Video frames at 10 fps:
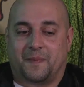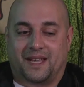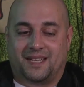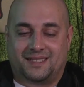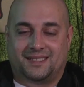
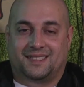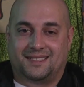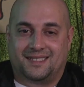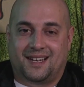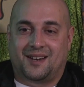
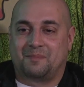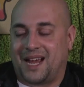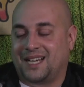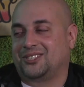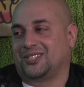It's kind of
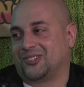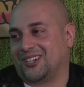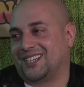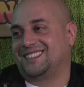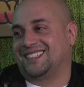batshit crazy.